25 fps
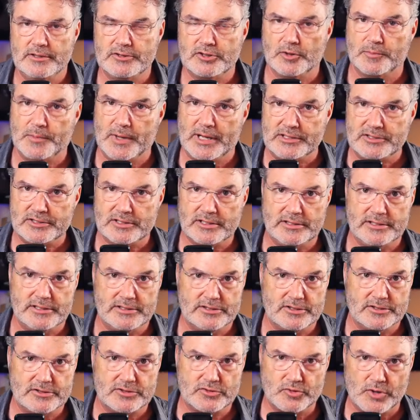So
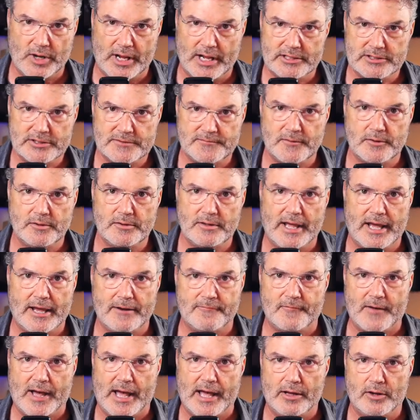basically, it just transferred
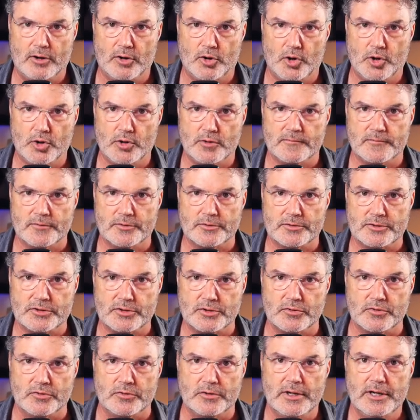that file over
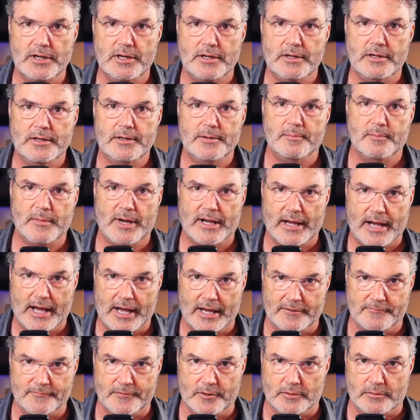to my
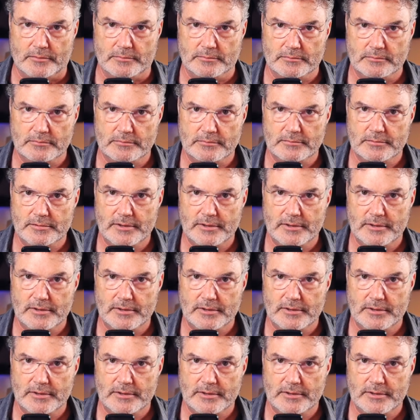iPhone.